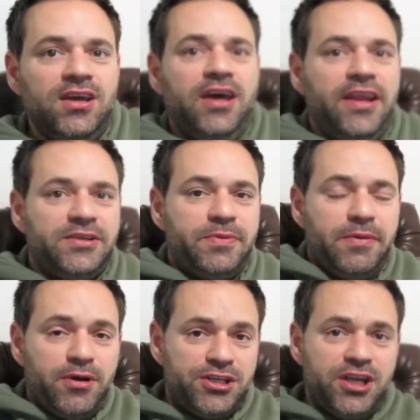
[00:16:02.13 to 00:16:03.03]
And that's
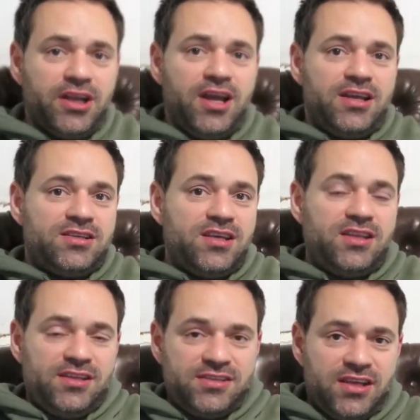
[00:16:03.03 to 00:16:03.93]
pretty much it, guys.
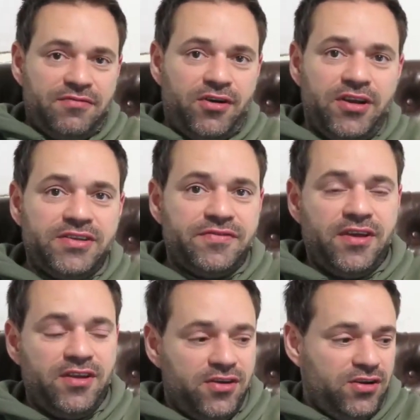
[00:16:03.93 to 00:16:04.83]
This is it for this
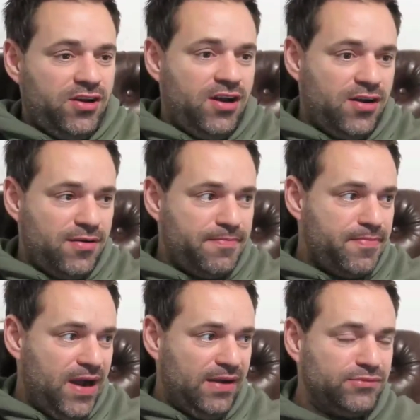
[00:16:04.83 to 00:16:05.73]
video.
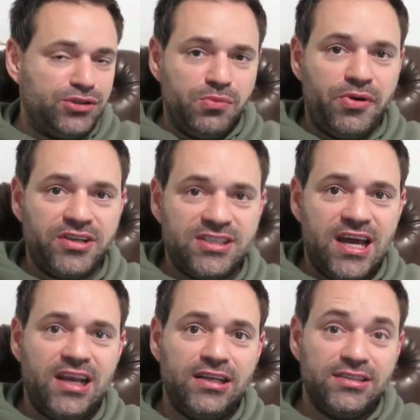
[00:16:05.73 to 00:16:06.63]
um, I'm super
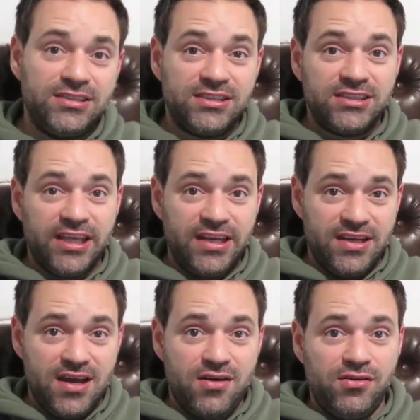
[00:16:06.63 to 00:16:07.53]
excited. This is late
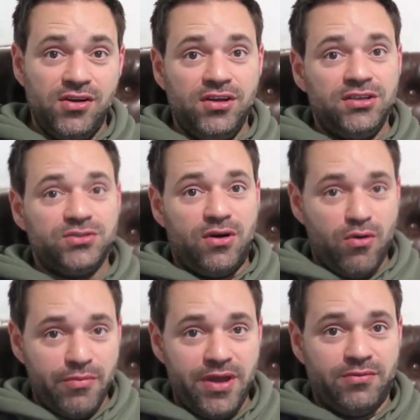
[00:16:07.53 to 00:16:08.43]
now, so I
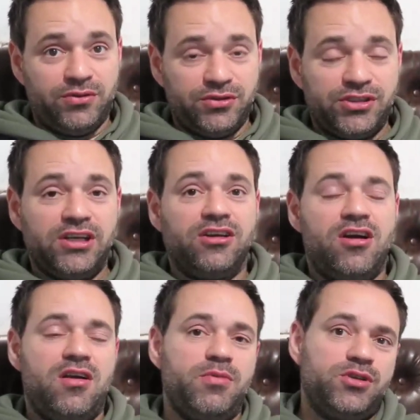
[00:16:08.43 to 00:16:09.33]
won't be able to start the
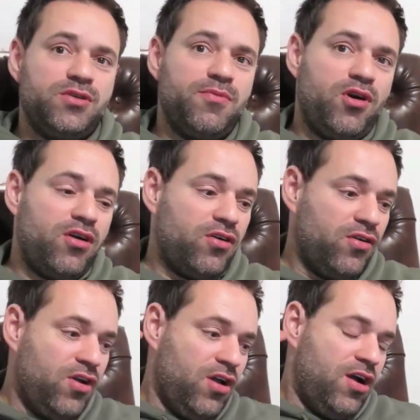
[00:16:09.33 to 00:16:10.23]
car, but
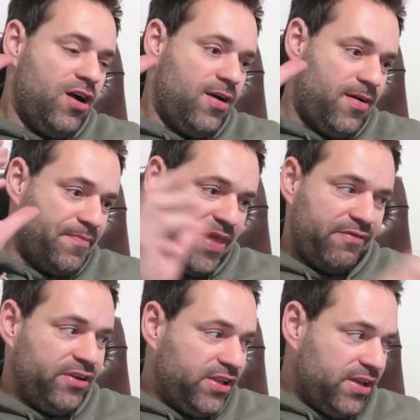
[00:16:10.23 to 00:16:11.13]
tomorrow um,
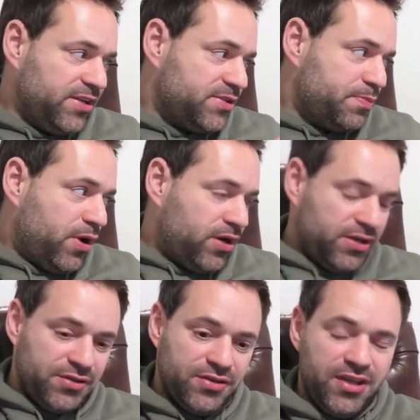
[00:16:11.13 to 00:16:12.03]
everything is burned
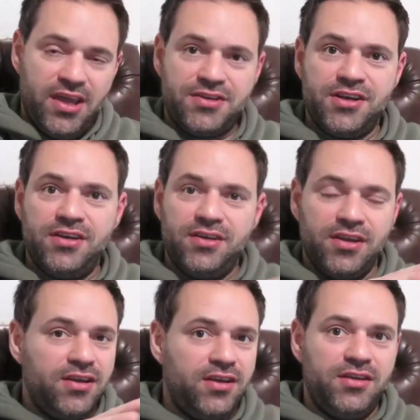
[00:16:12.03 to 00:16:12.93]
into the engine,
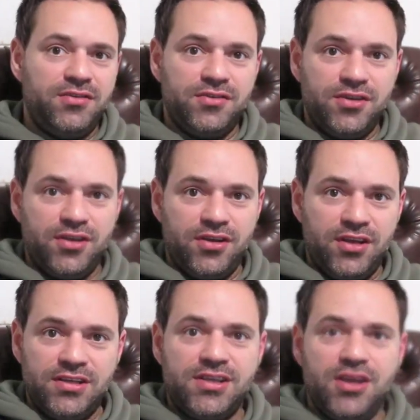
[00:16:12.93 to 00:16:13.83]
the, into the
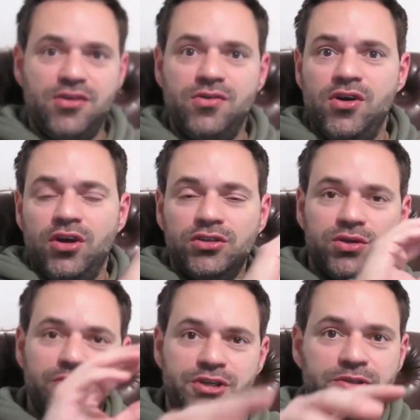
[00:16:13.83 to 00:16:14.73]
E C U.
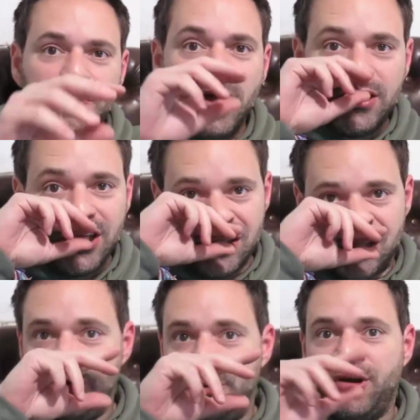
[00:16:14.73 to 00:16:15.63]
So we just plug the E
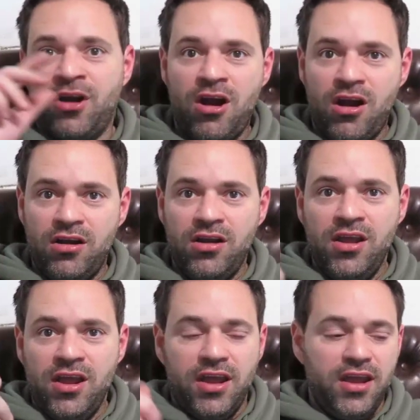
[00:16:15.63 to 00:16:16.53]
C U in the car,
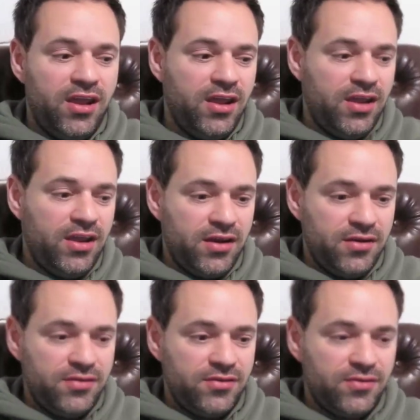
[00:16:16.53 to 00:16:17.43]
and